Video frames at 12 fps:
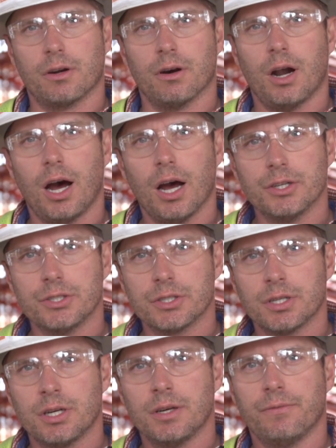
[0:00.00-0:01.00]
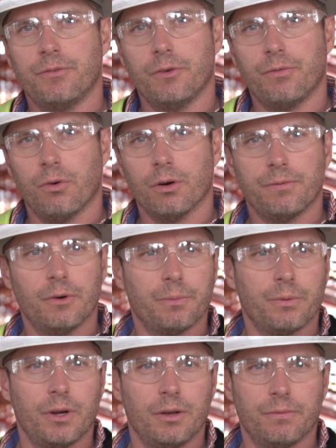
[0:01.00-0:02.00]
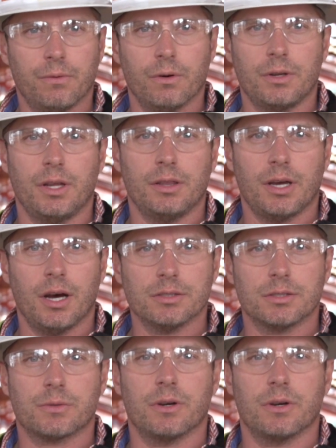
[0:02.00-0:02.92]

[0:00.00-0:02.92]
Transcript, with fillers: of garage foot for a footprint and 14,000